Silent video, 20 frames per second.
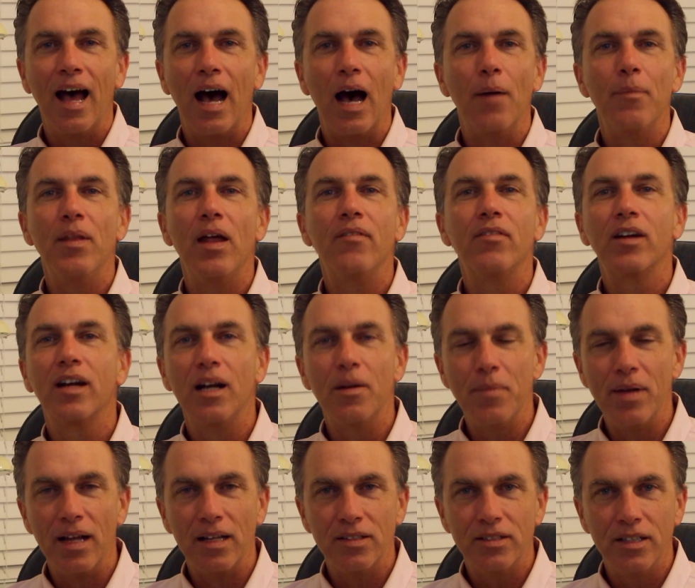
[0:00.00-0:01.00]
I'm never going to
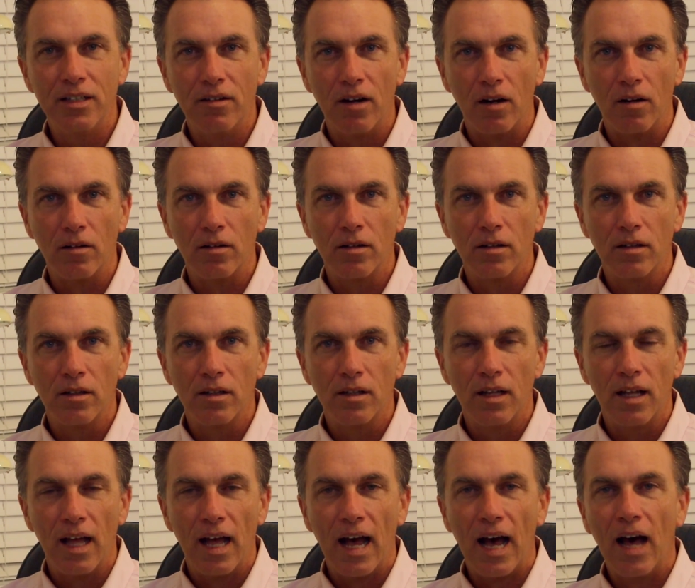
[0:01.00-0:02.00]
be at 0.
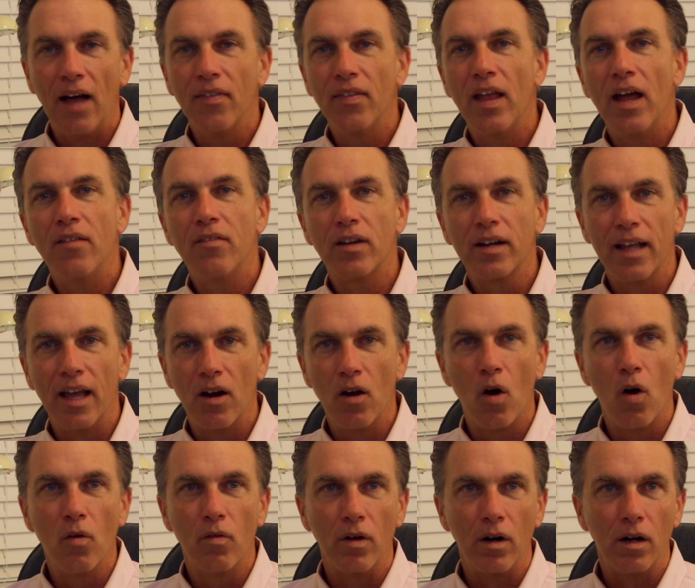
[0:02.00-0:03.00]
I'll never get
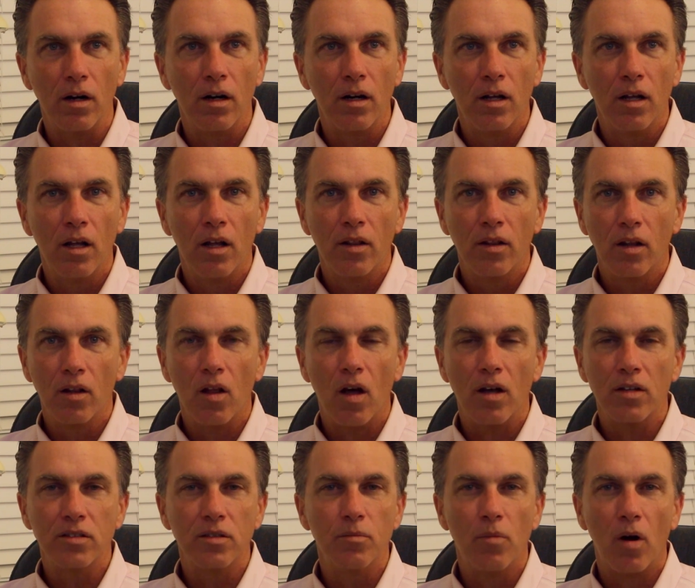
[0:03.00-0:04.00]
over the
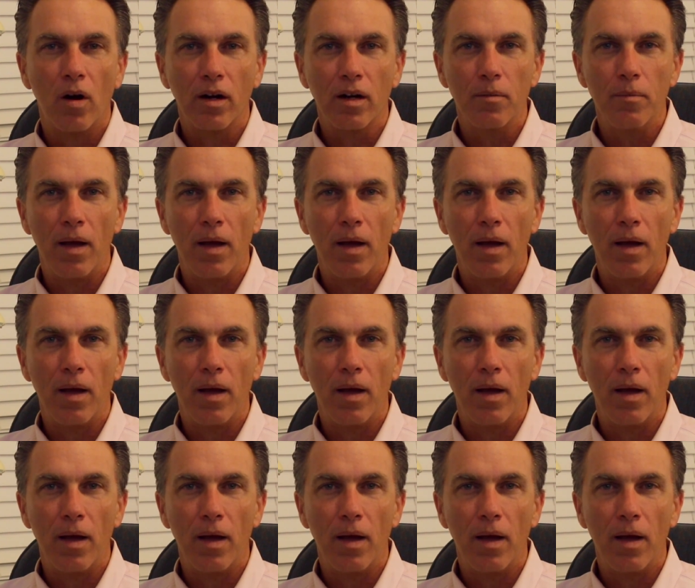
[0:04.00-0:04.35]
loss of Mark.